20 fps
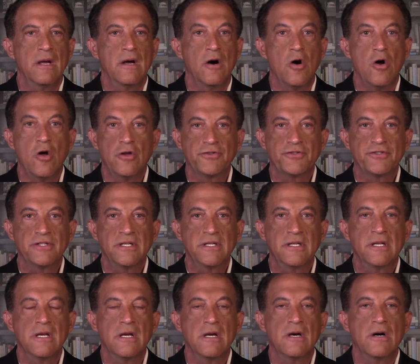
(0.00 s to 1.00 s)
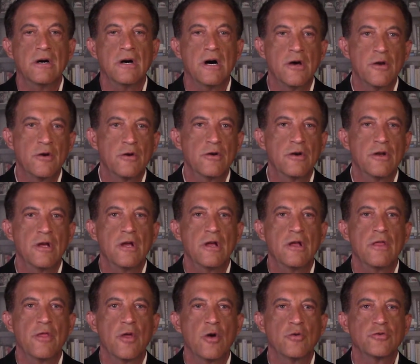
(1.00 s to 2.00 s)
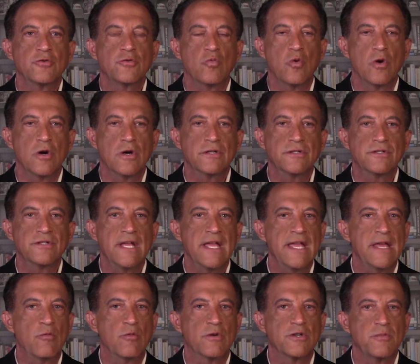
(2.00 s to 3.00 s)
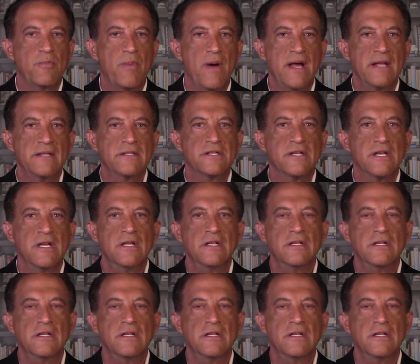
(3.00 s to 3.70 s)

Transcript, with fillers: Olson uttered those words in response